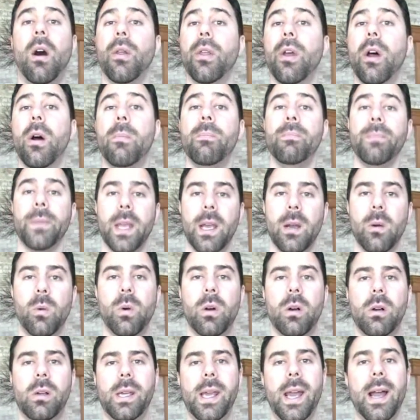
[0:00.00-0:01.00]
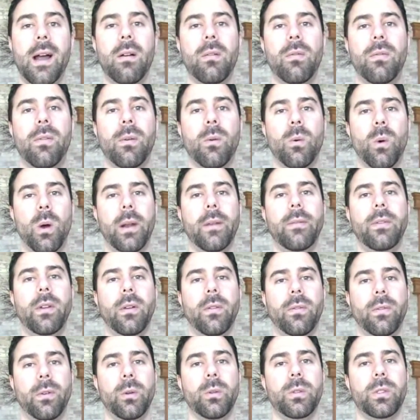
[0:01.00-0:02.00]
Although it will count for one of
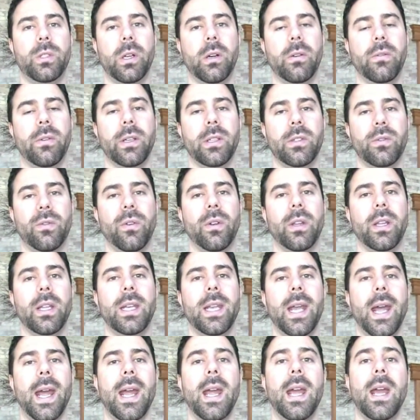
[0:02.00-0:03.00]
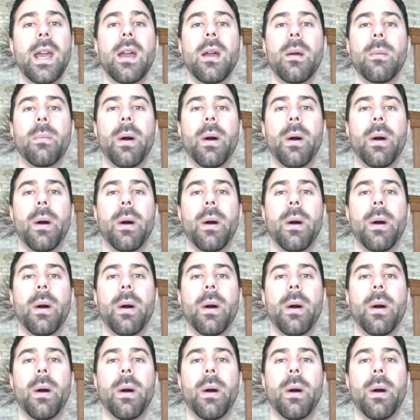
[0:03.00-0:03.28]
your fruit servings for the day.